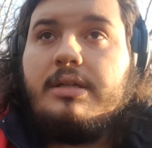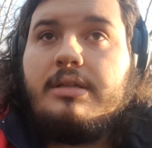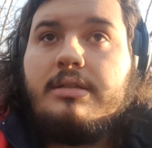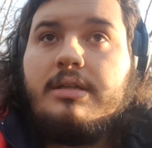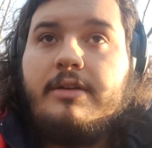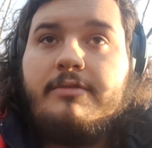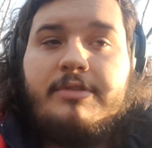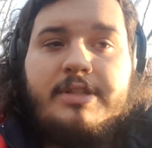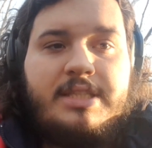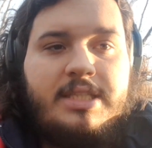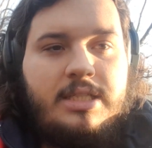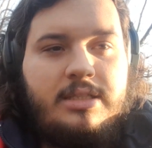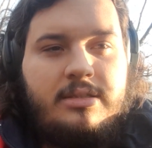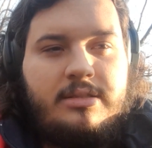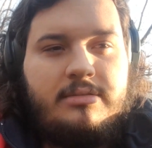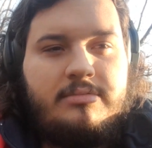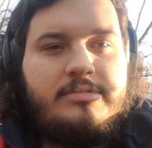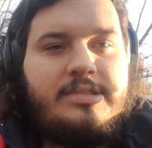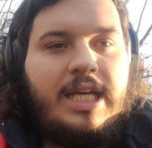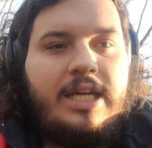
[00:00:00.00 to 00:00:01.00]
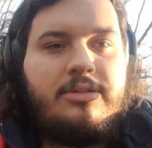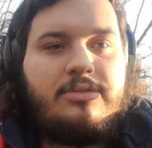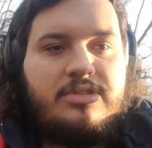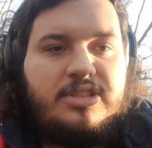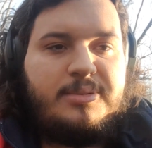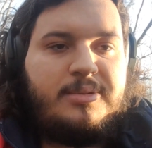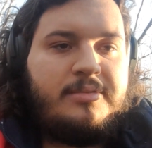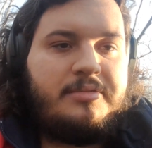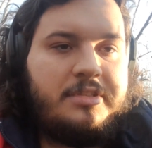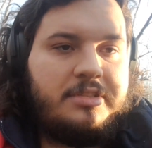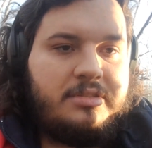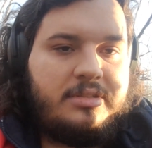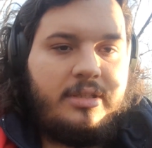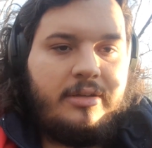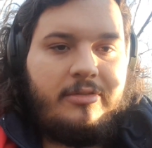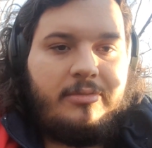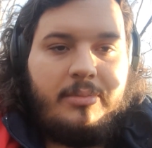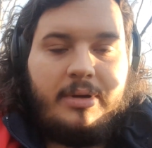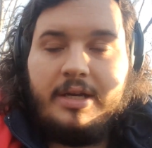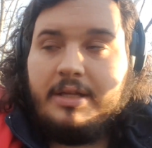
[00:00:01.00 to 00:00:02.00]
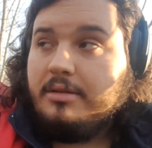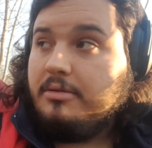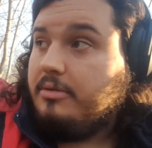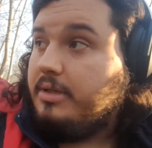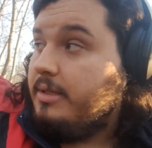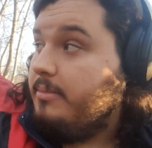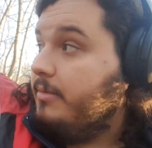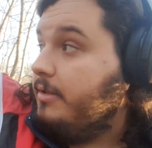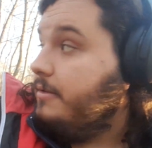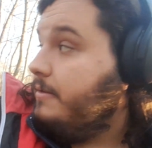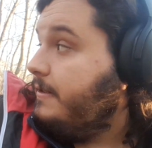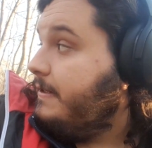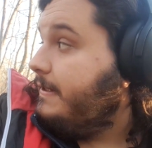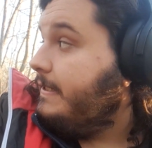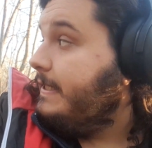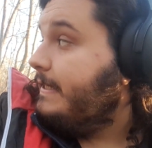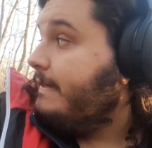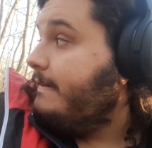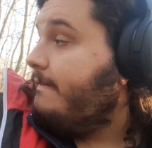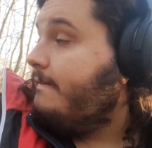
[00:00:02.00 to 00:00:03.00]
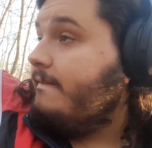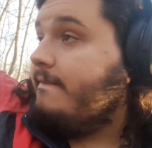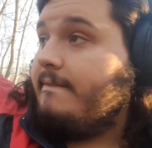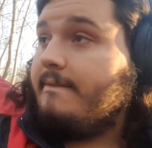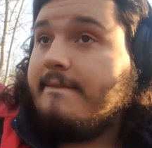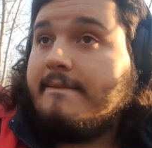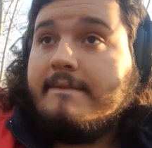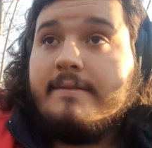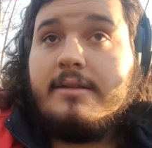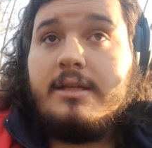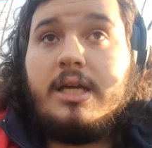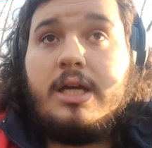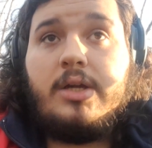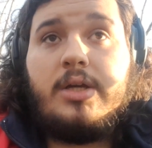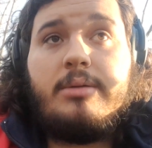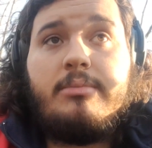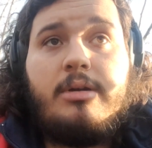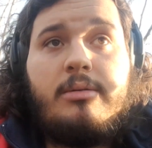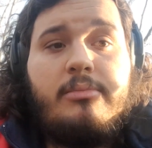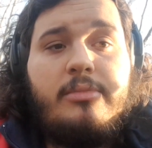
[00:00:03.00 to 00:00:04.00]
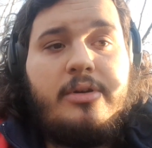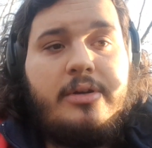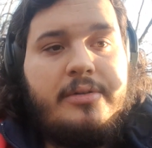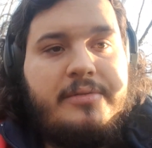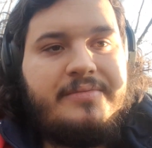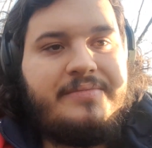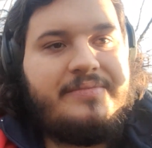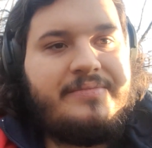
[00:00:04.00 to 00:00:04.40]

I've written down some of this stuff, by the way, but I don't remember.